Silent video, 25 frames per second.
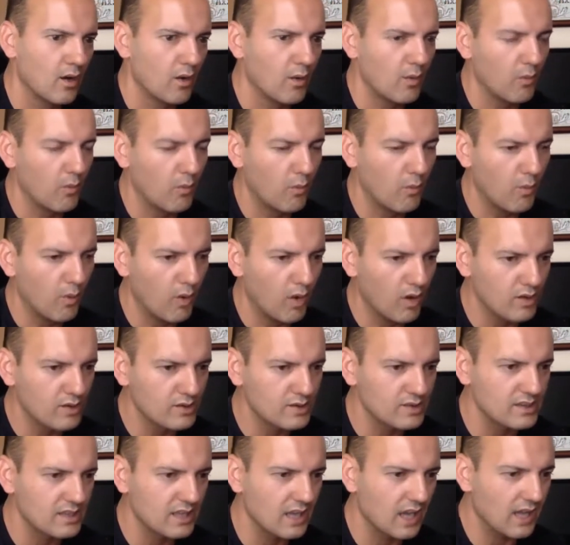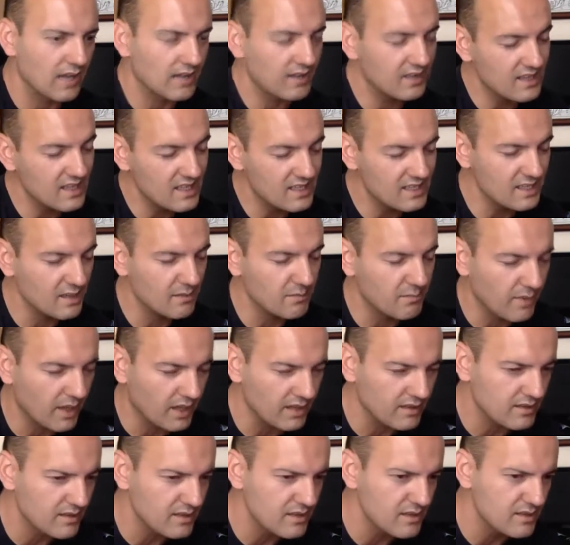was a
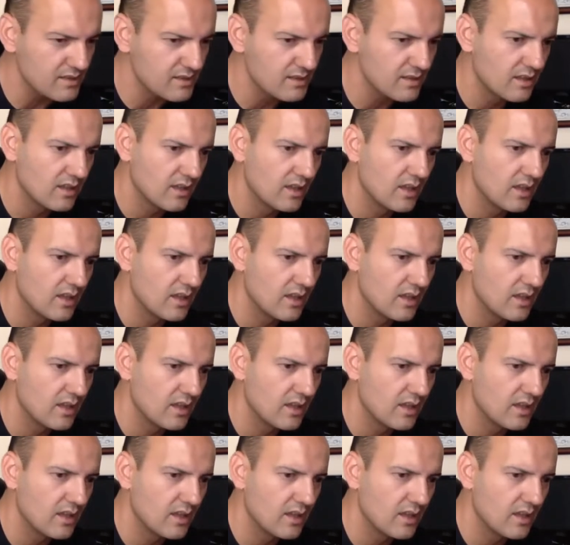disadvantage